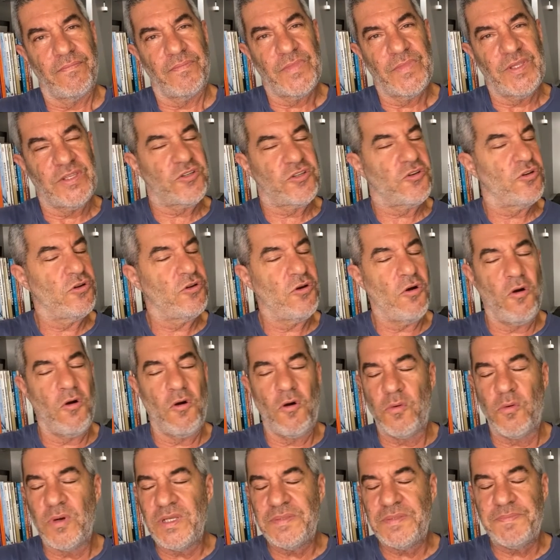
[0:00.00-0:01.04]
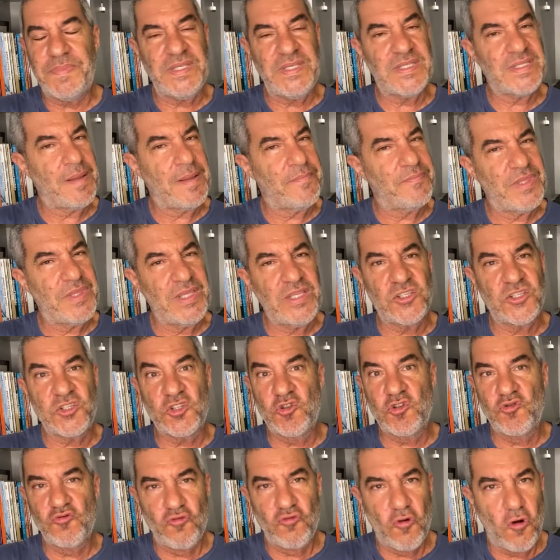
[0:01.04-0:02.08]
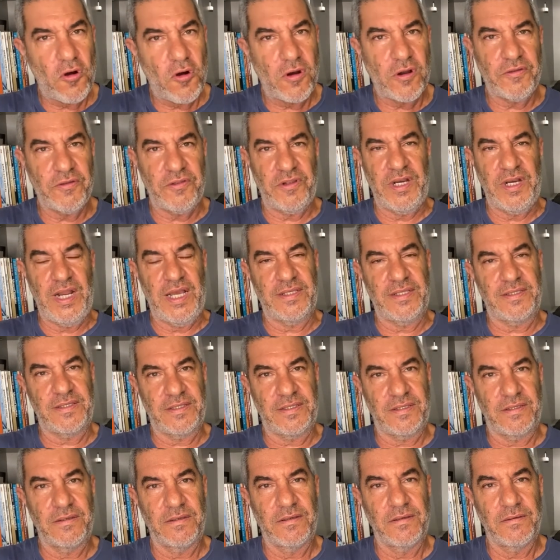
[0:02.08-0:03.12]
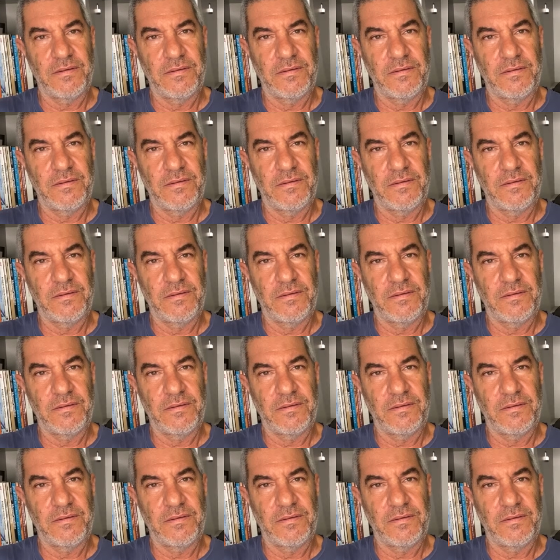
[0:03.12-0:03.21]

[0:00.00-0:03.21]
There's going to always be something stronger than us.